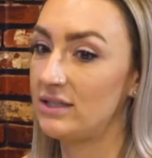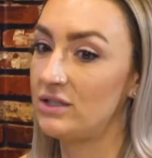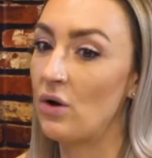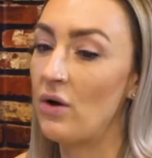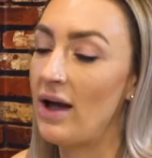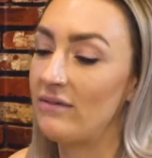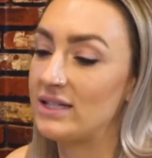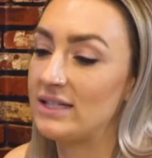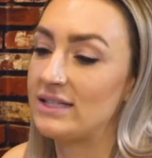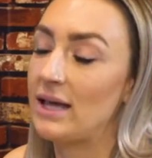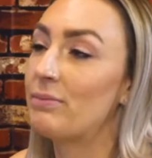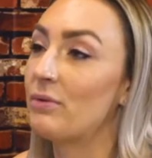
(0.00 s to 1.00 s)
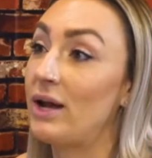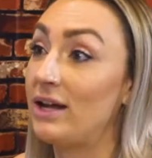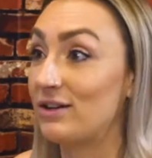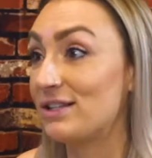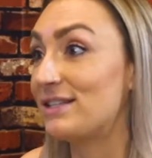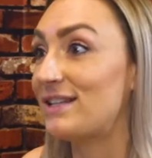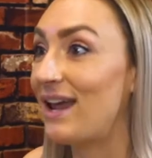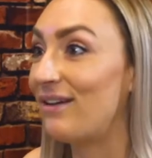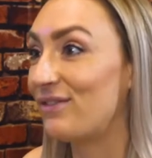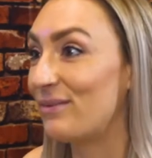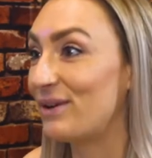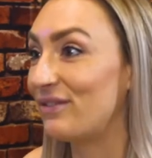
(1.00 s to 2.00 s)
don't have to separate your state
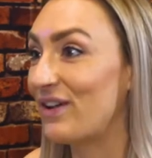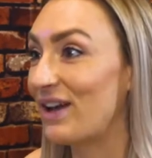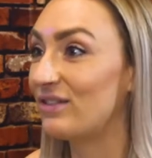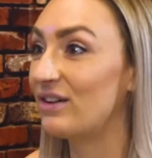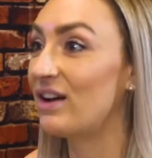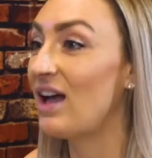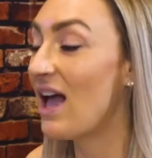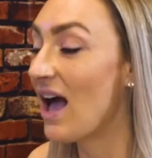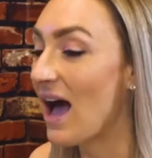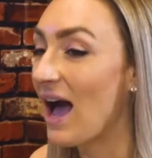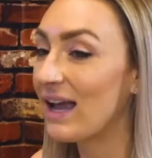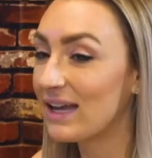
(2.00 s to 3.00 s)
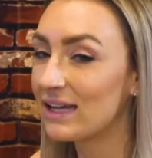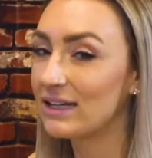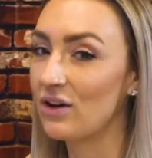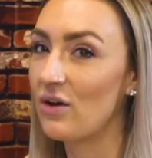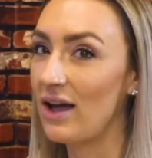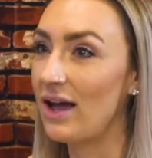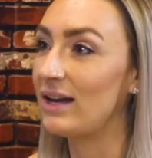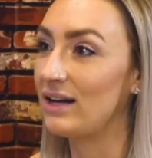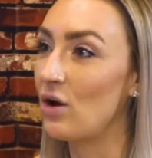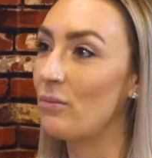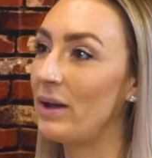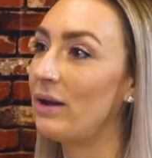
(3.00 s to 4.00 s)
from your federal. I can go ahead and
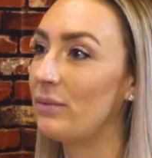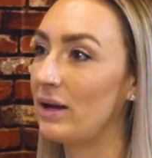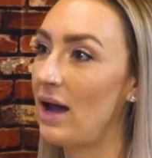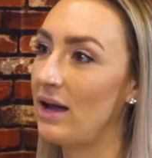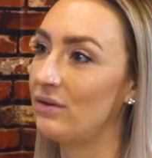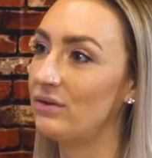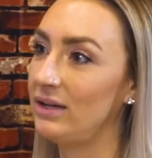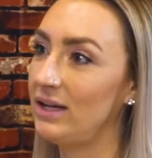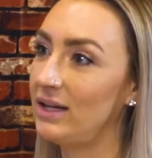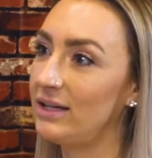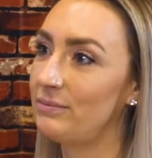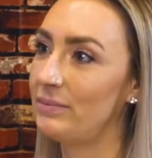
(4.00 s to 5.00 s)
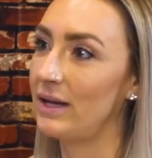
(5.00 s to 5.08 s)
omit what I don't need,